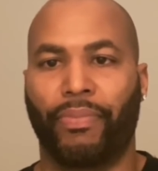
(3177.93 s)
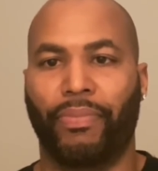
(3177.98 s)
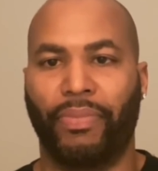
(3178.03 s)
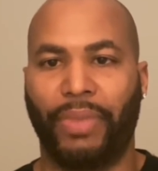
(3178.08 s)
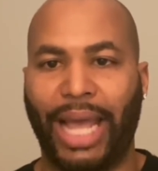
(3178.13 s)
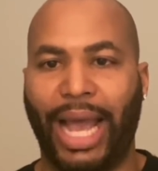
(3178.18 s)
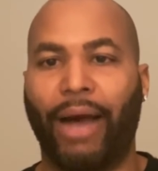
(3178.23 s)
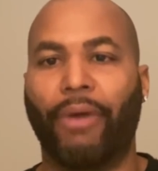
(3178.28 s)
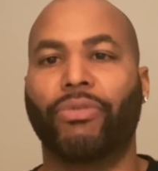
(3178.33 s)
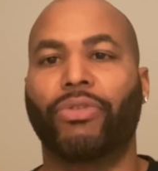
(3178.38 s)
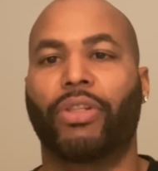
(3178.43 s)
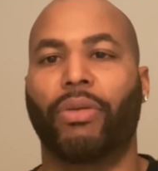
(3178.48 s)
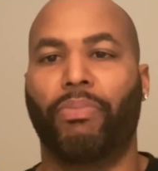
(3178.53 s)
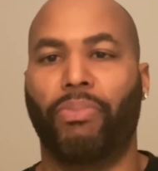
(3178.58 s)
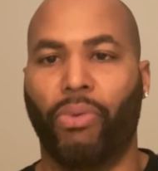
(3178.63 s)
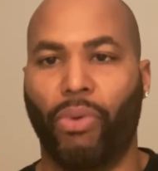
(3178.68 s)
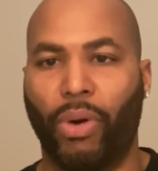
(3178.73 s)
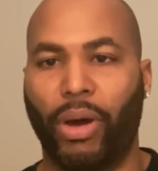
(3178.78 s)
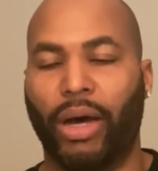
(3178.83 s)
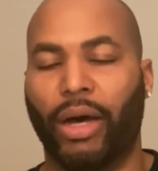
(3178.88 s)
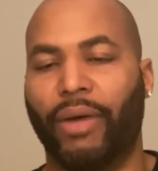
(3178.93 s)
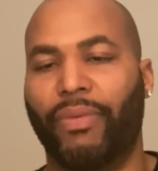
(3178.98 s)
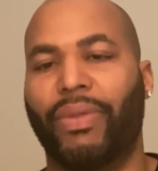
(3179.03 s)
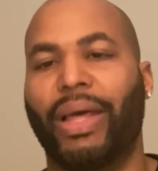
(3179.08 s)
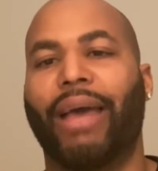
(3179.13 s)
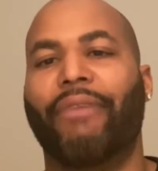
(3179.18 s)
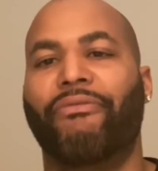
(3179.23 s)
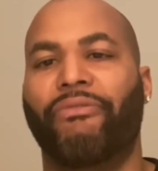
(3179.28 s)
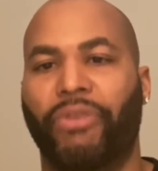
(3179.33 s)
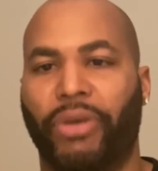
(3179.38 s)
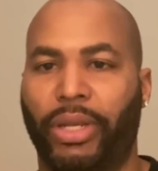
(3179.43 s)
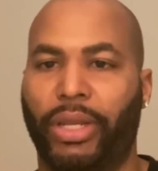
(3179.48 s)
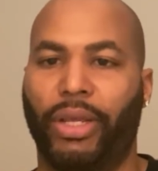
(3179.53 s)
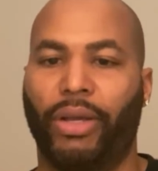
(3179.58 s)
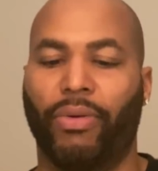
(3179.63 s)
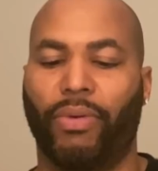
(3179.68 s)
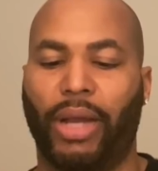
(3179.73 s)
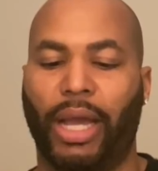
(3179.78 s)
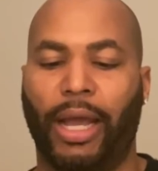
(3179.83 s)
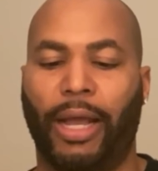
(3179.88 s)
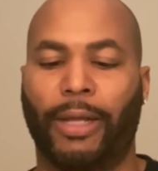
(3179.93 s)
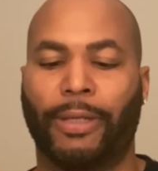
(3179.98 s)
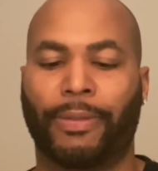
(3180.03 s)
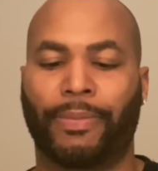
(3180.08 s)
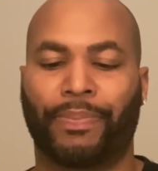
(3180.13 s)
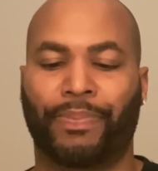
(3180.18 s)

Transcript: That was the point of that video, guys.